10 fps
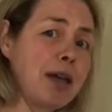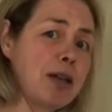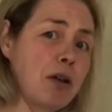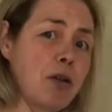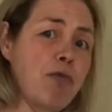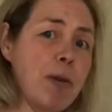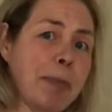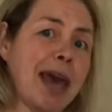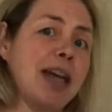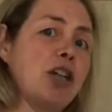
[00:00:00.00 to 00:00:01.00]
So the rib
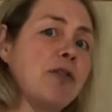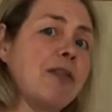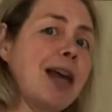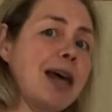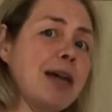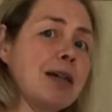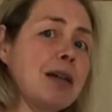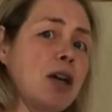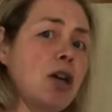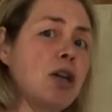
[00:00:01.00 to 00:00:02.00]
cage flares.
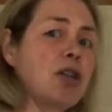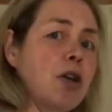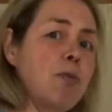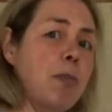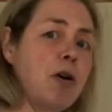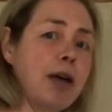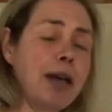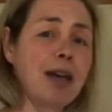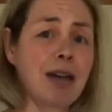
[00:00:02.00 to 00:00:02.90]
So by